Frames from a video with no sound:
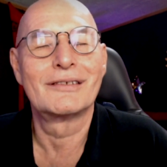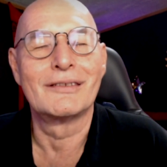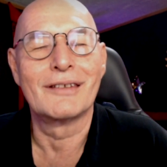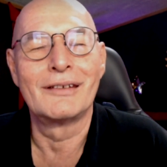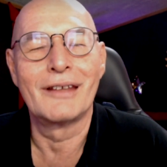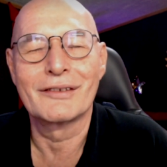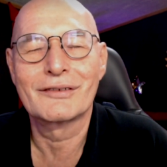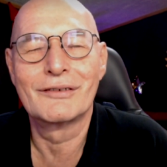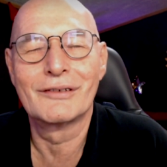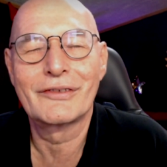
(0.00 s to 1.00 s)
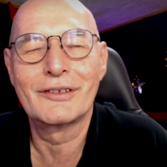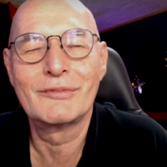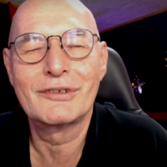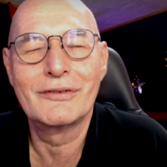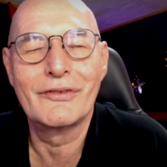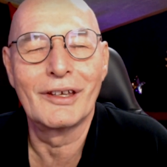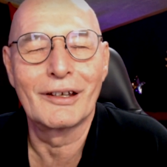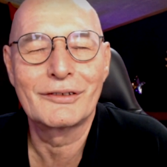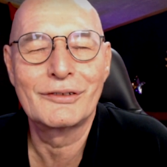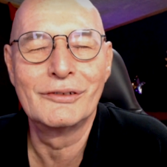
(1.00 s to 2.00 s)
and then escort them to the
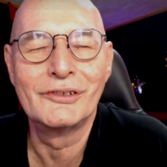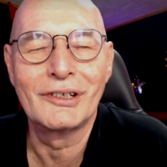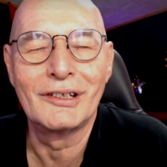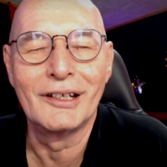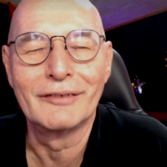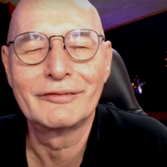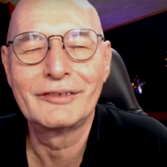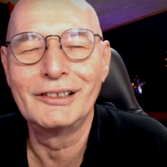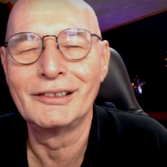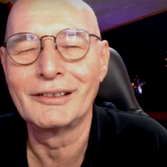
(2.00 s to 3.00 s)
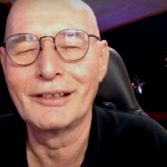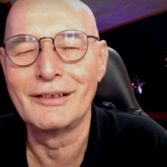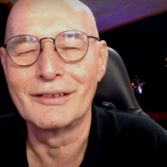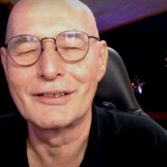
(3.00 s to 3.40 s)
Arcturian love healing and